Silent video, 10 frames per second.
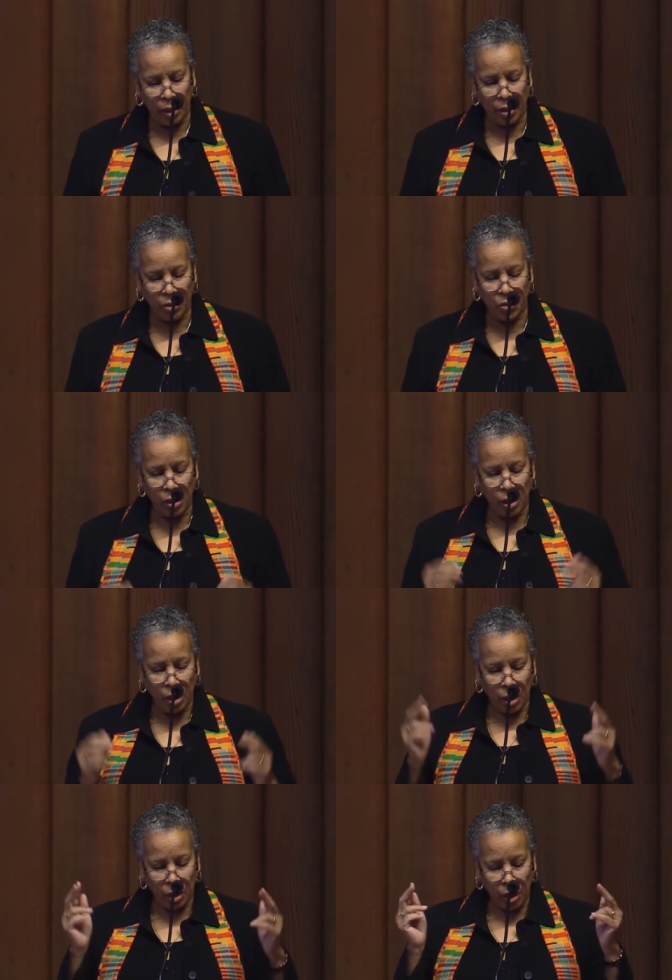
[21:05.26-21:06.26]
as,
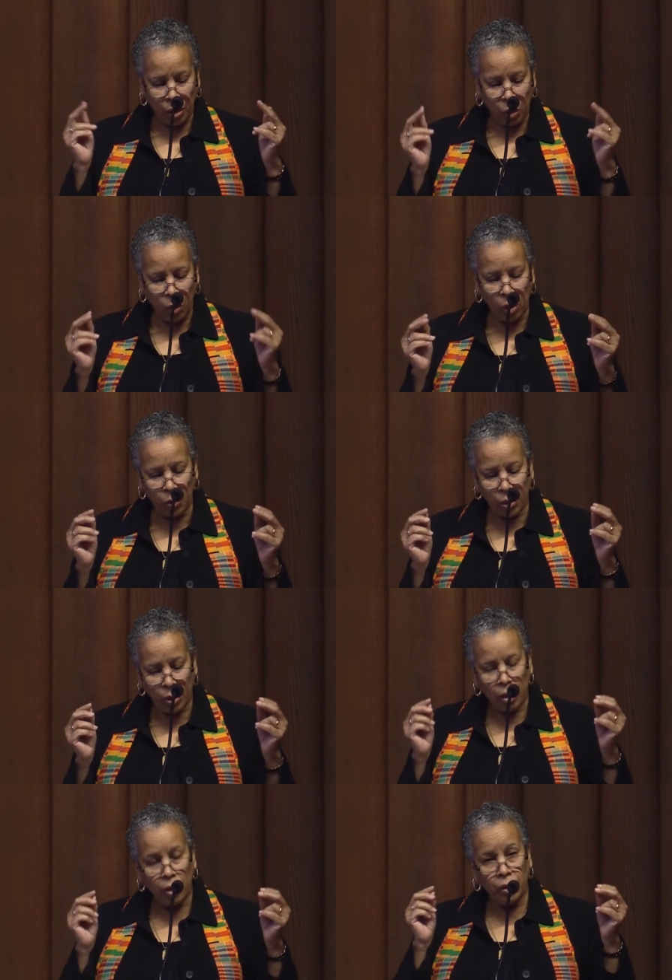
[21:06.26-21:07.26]
and I quote,
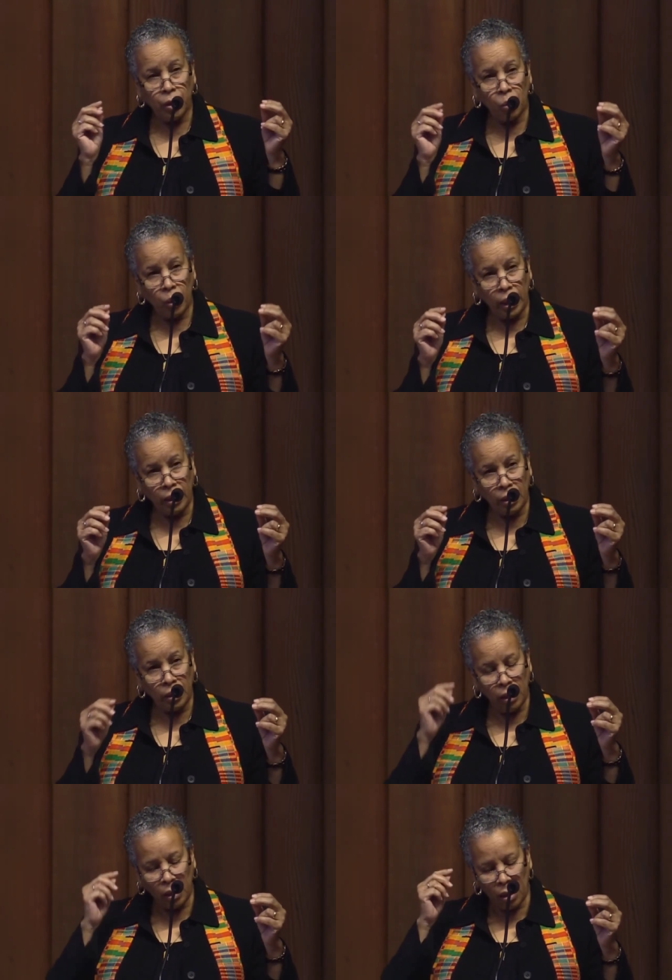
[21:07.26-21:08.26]
the
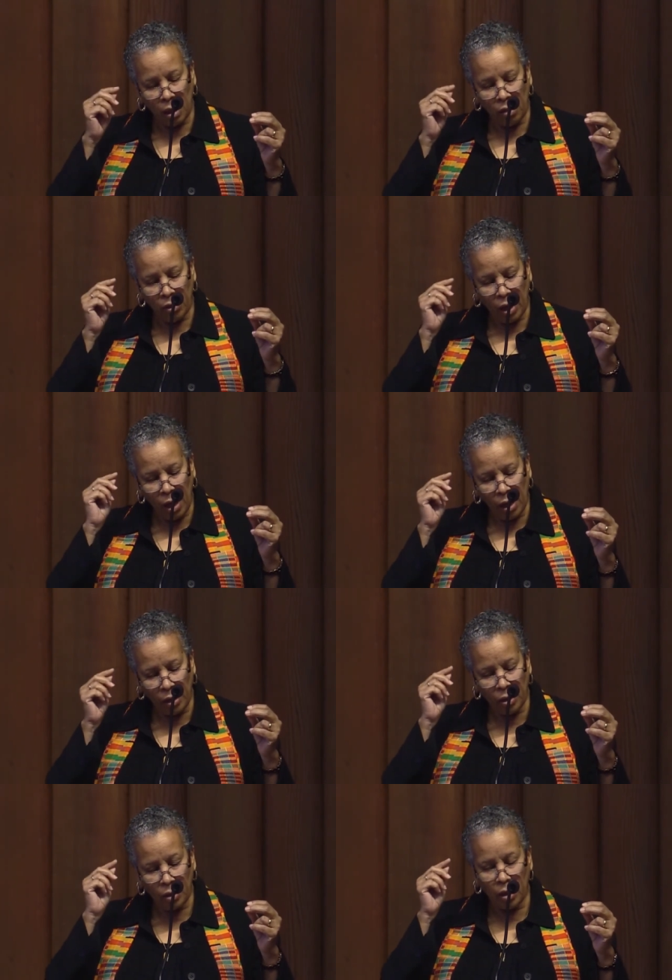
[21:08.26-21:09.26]
awakening of a
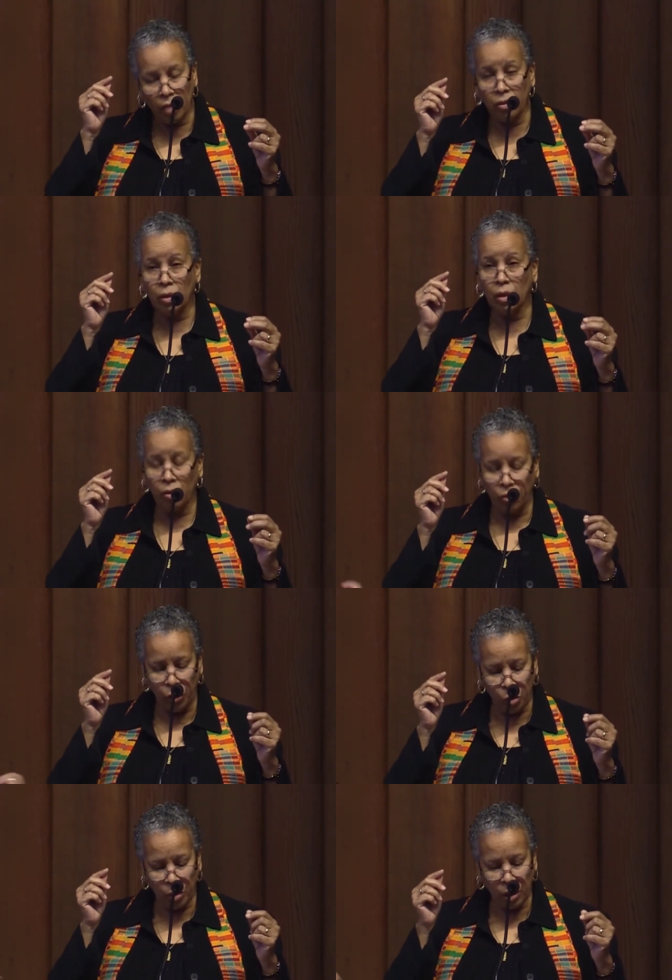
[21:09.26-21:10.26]
higher level of
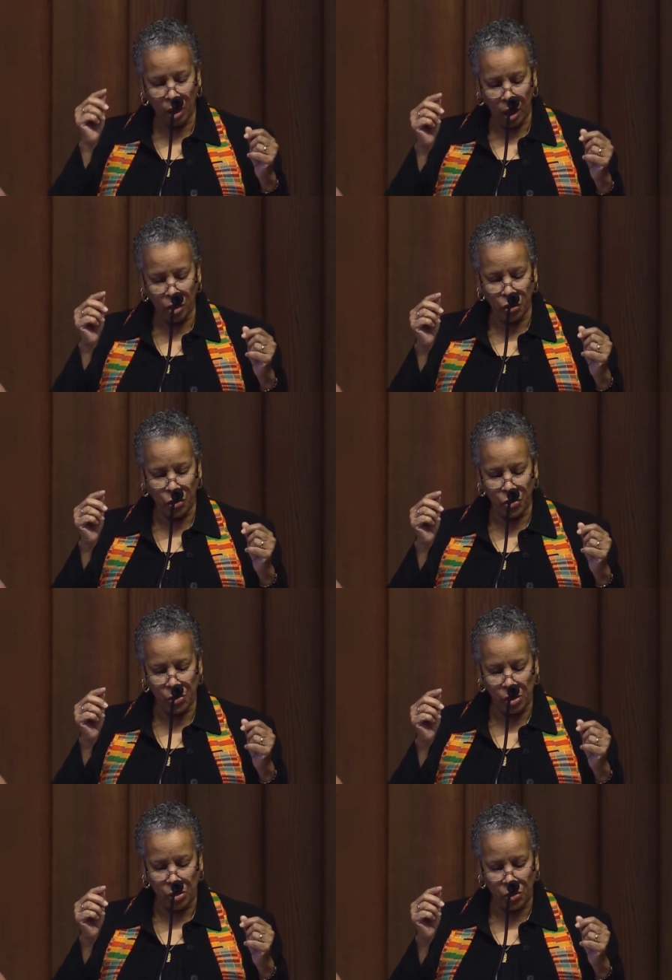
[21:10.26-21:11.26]
human
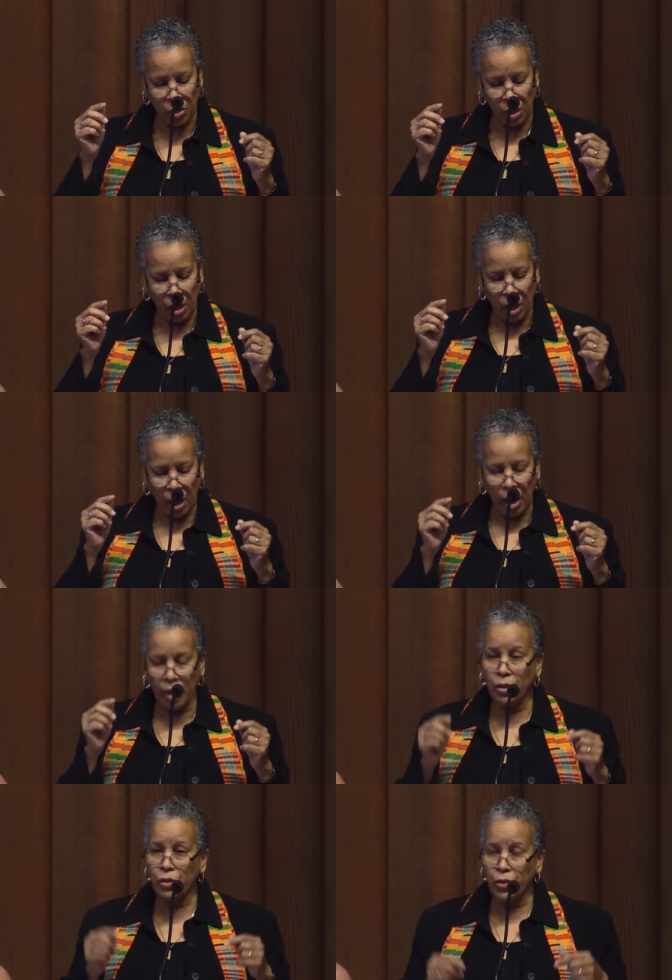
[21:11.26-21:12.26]
consciousness
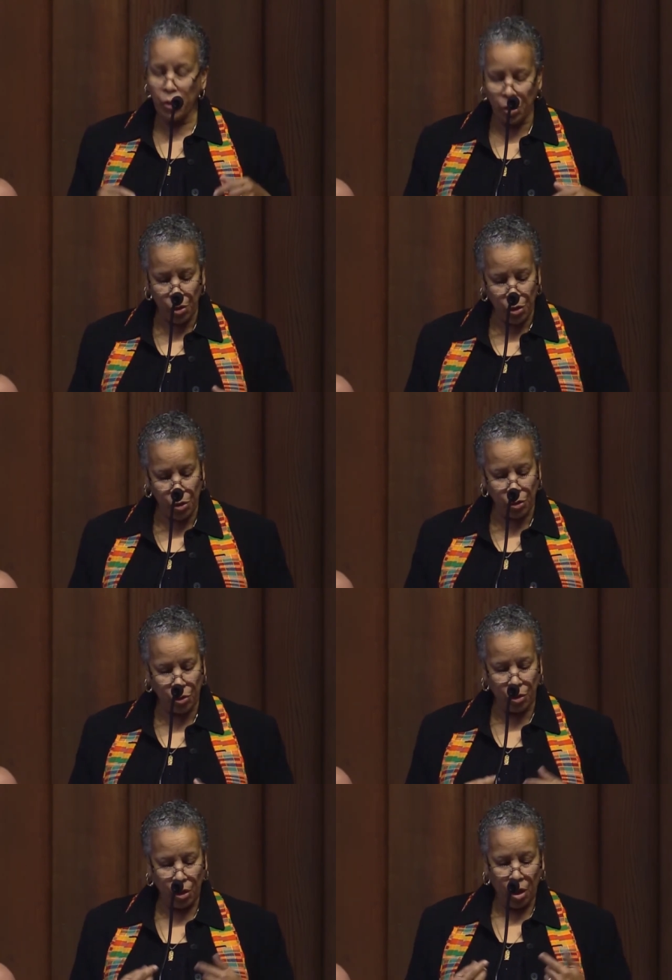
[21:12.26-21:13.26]
and a
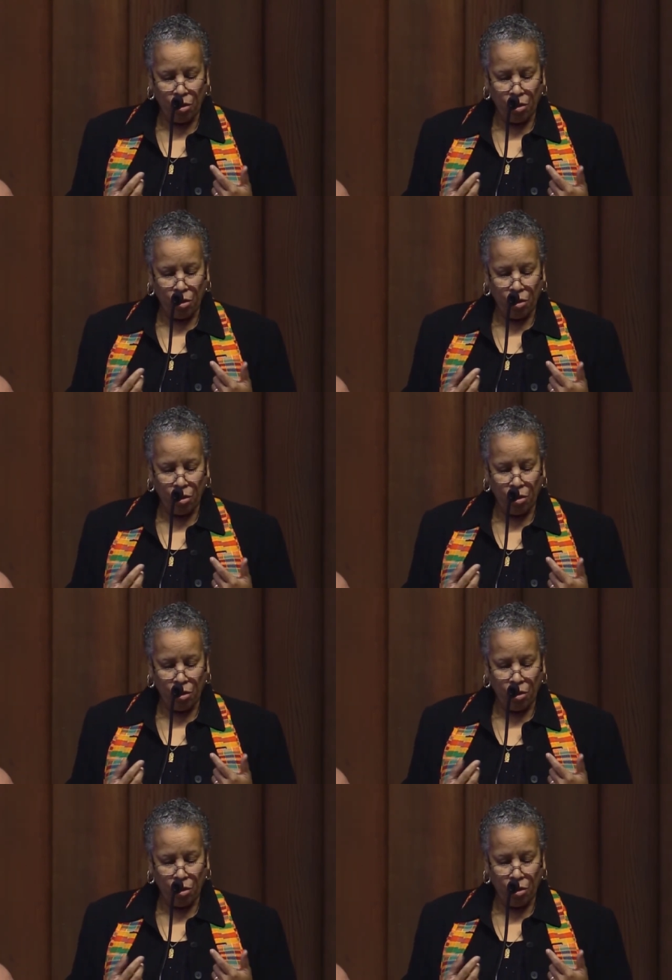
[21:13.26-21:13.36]
turn